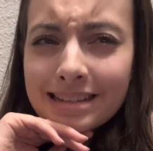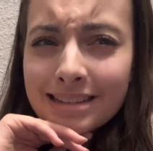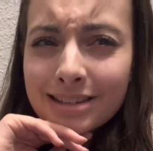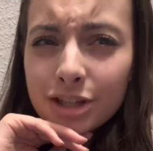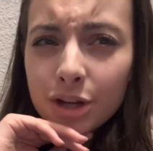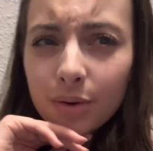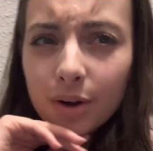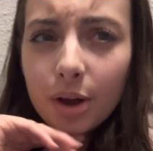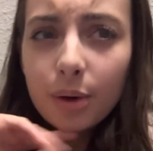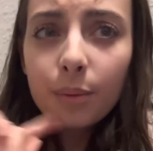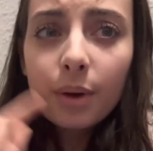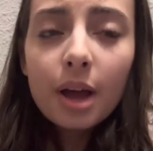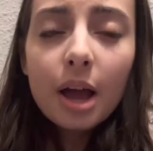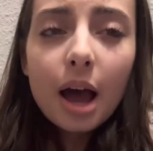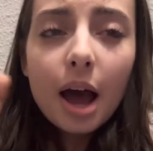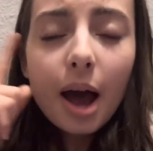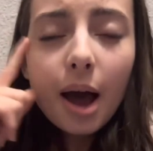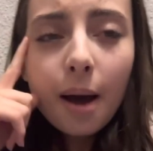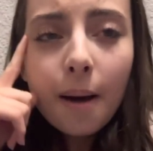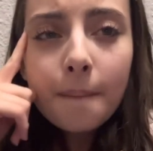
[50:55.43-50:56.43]
Don't know.
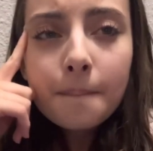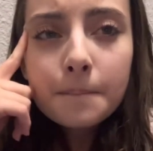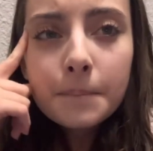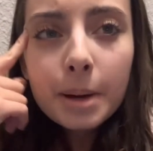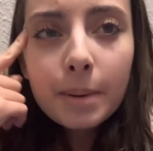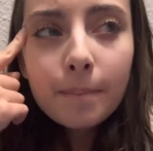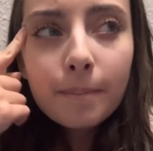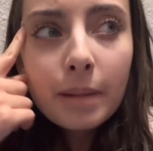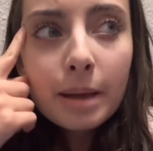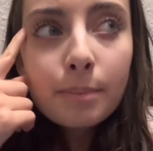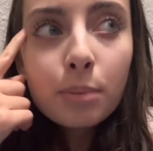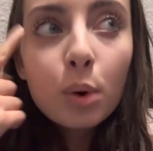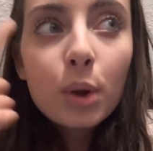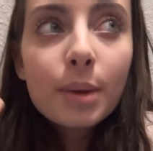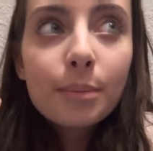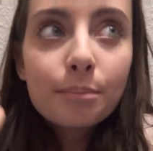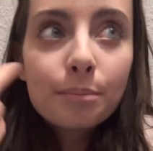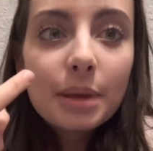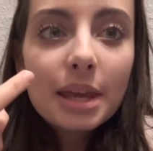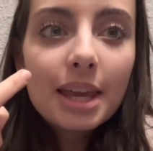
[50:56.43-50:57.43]
But my
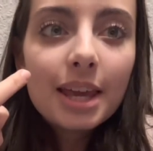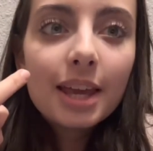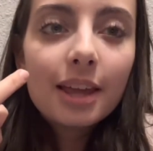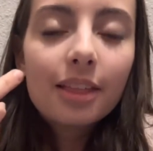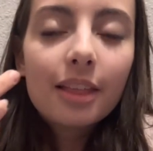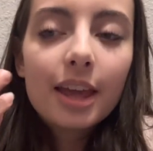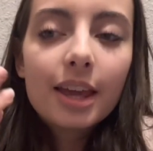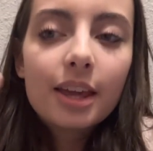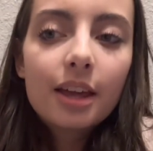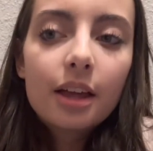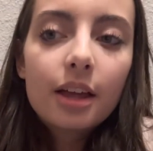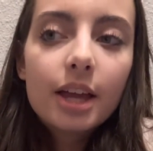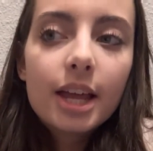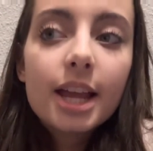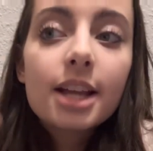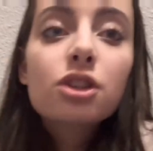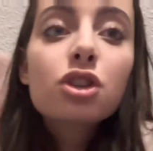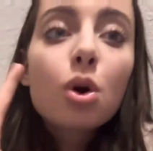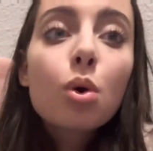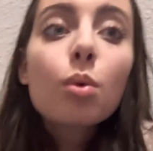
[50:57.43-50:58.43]
point being, like,
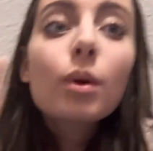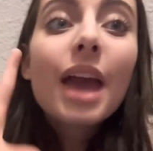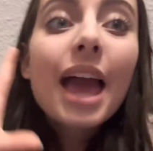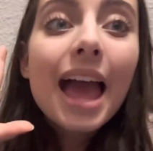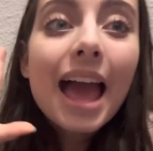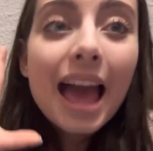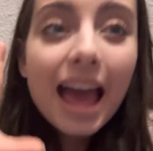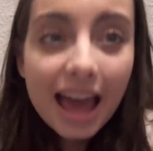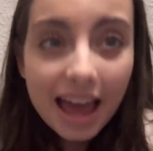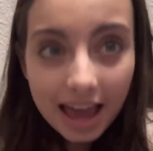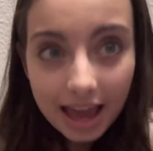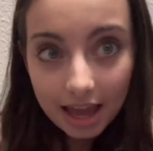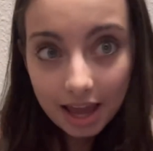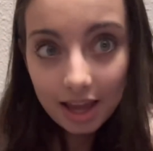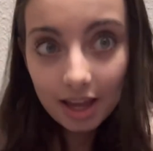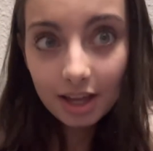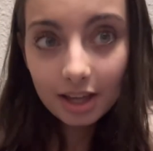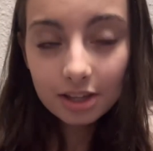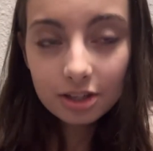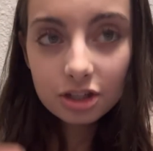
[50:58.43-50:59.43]
it's
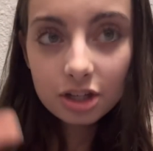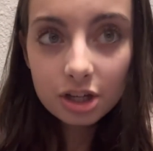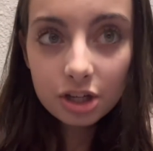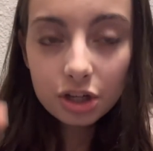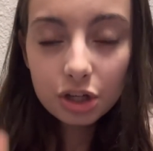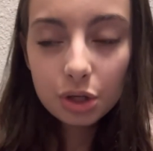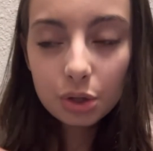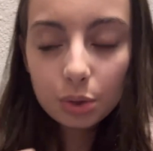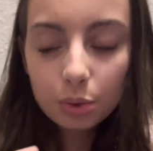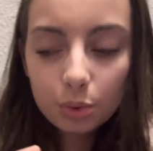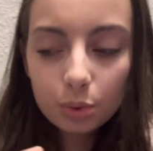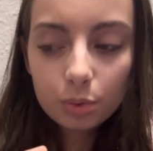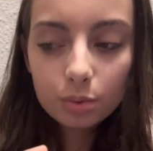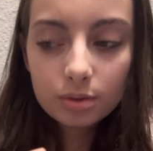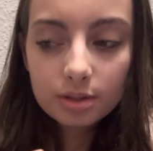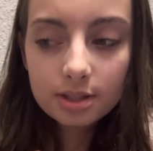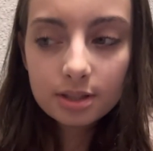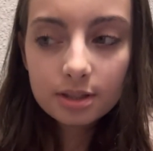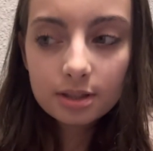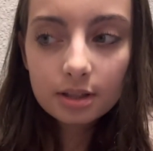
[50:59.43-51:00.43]
okay to
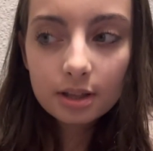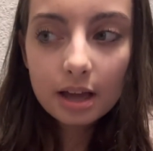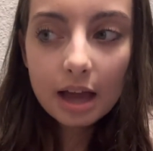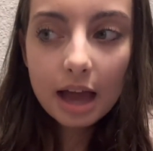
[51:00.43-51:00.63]
use